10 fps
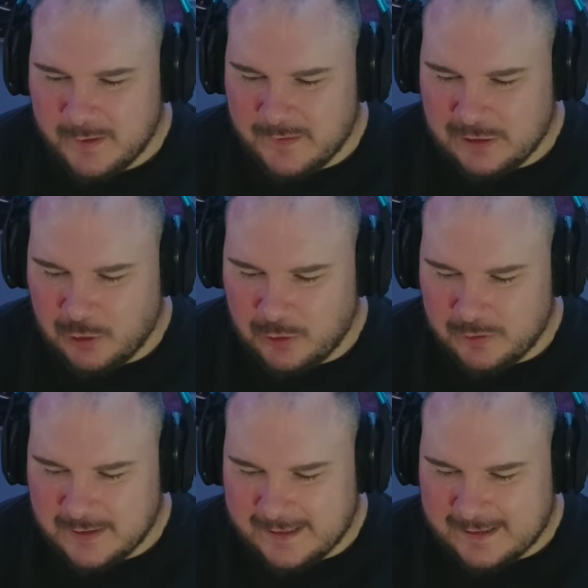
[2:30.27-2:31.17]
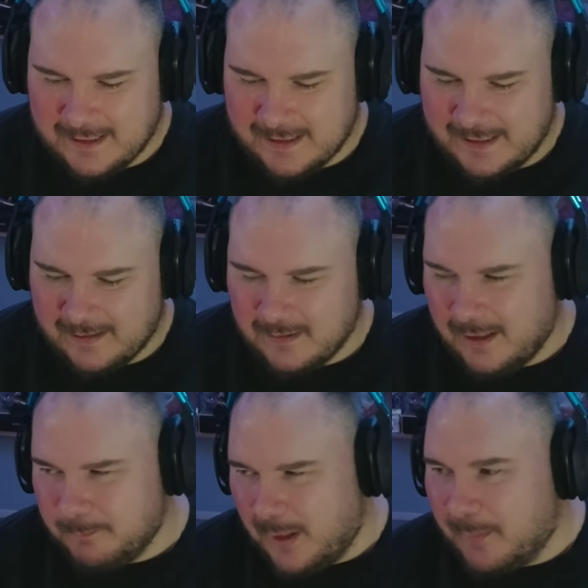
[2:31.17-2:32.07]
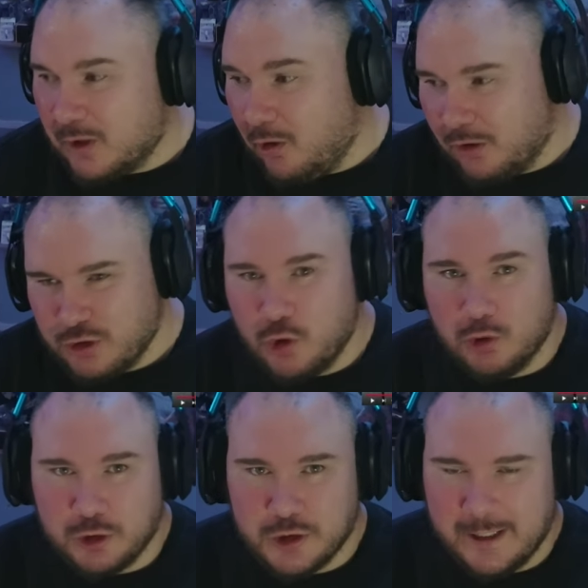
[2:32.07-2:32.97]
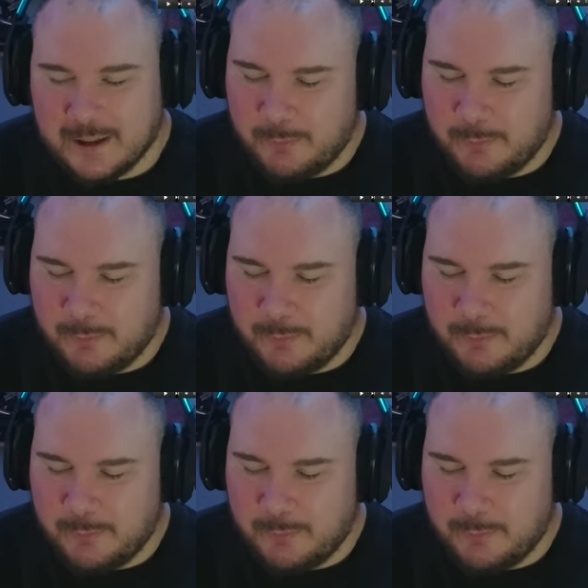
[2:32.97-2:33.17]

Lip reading: The little like kind of like I'm gonna call it a shoulder check,